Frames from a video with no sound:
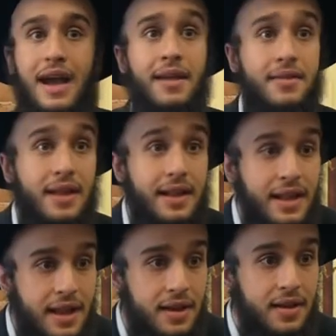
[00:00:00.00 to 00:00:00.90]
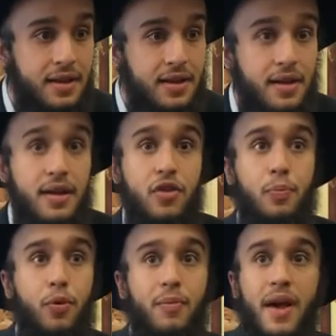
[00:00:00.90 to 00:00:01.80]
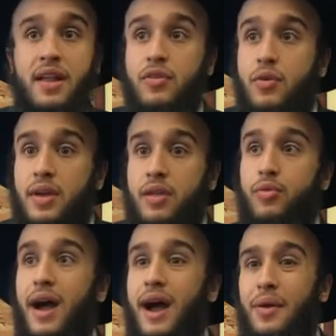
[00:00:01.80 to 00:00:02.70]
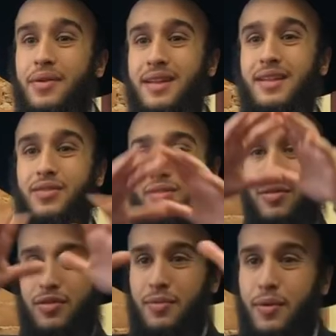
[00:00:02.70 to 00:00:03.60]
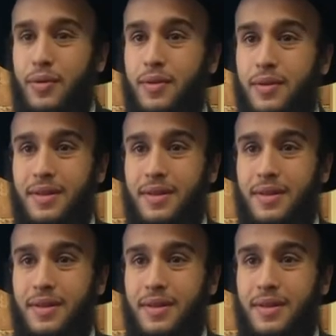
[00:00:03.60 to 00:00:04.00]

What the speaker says: Incidentally, the poor man is going into a house. It's small,